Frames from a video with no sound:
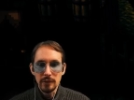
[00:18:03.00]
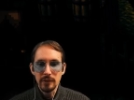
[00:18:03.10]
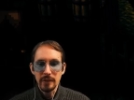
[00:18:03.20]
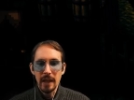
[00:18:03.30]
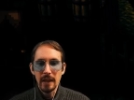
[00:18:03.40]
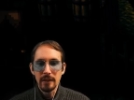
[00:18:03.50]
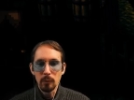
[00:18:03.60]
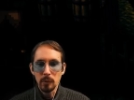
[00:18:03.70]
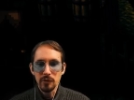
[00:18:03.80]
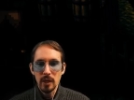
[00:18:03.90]
Is this the guy
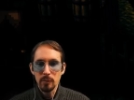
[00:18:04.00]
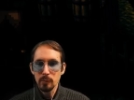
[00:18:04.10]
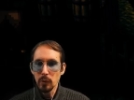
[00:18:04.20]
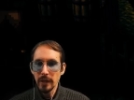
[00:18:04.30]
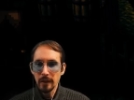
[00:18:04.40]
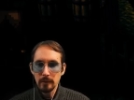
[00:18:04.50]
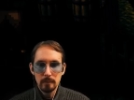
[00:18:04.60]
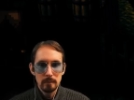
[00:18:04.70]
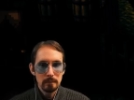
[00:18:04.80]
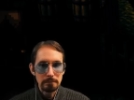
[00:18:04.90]
that won't stop smoking?
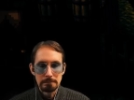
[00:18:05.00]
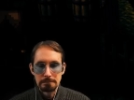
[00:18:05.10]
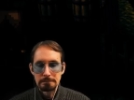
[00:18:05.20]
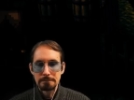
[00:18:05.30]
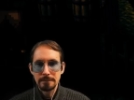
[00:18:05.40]
Hmm.